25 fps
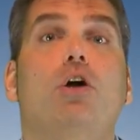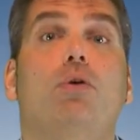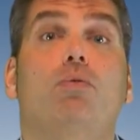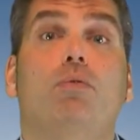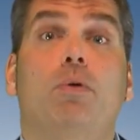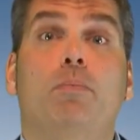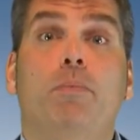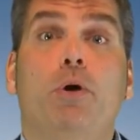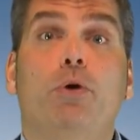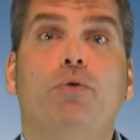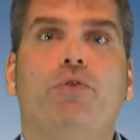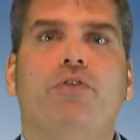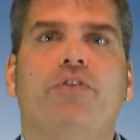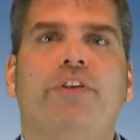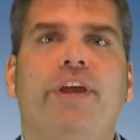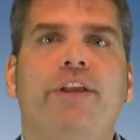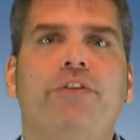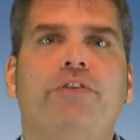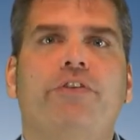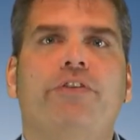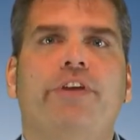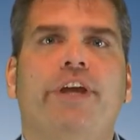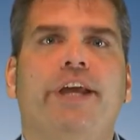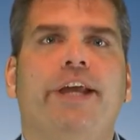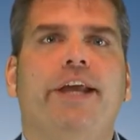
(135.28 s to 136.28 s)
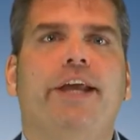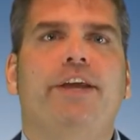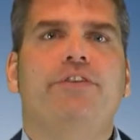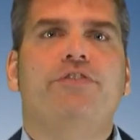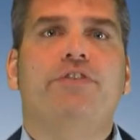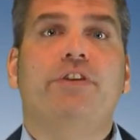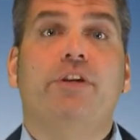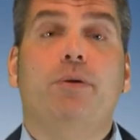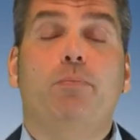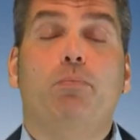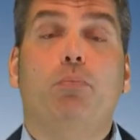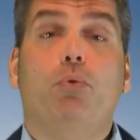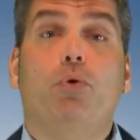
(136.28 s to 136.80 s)
Remote sensing is
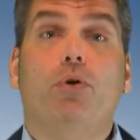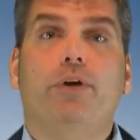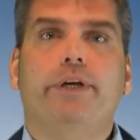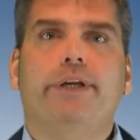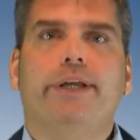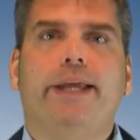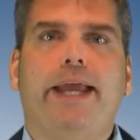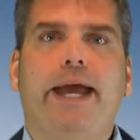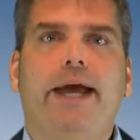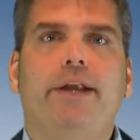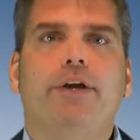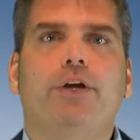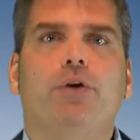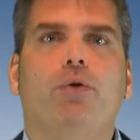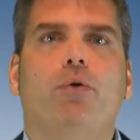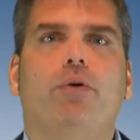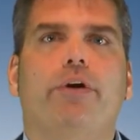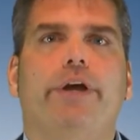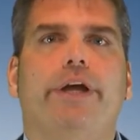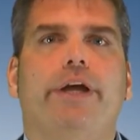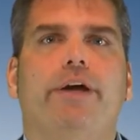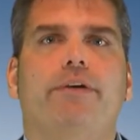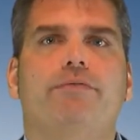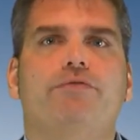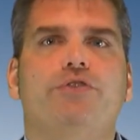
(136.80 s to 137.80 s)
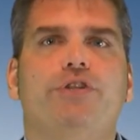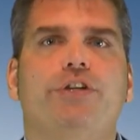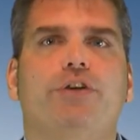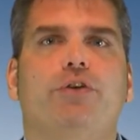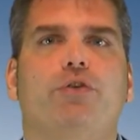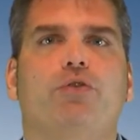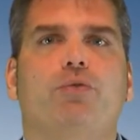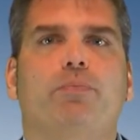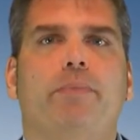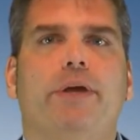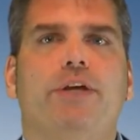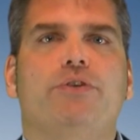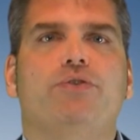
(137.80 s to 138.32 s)
an important category of
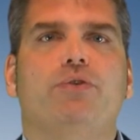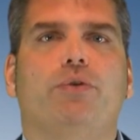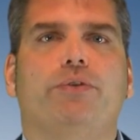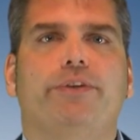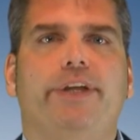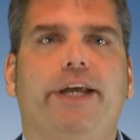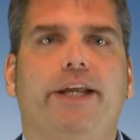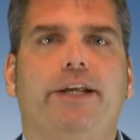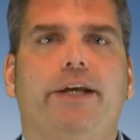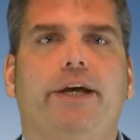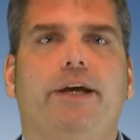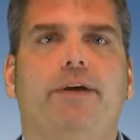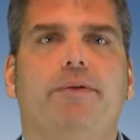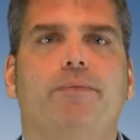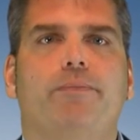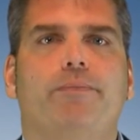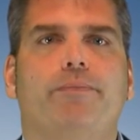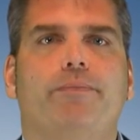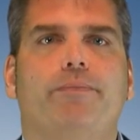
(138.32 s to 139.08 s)
geospatial data.